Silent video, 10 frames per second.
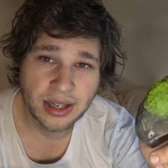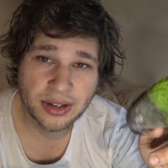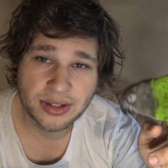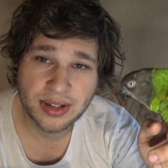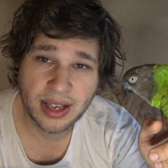
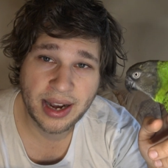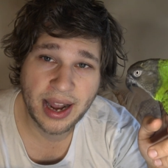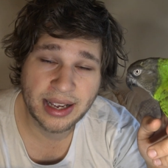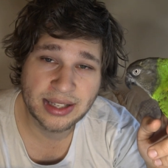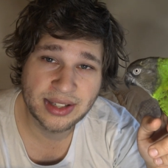Because they,
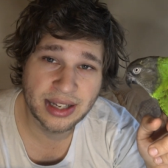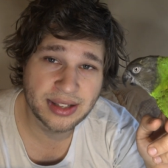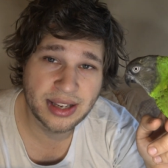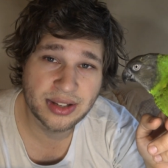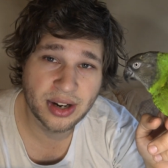like I said,
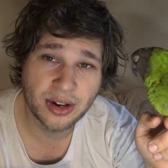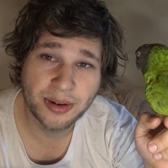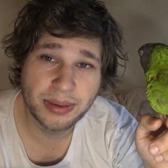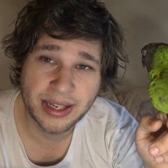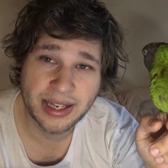these are
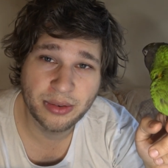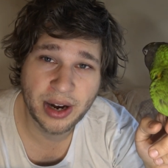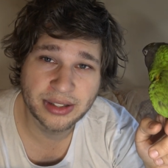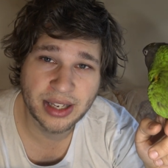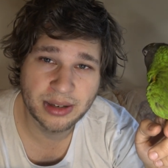completely
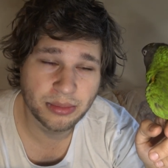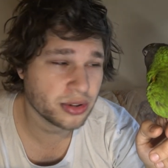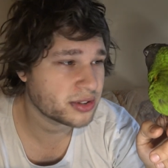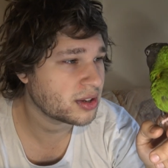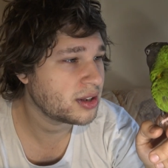wild
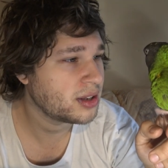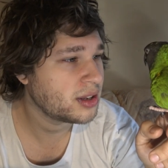animals.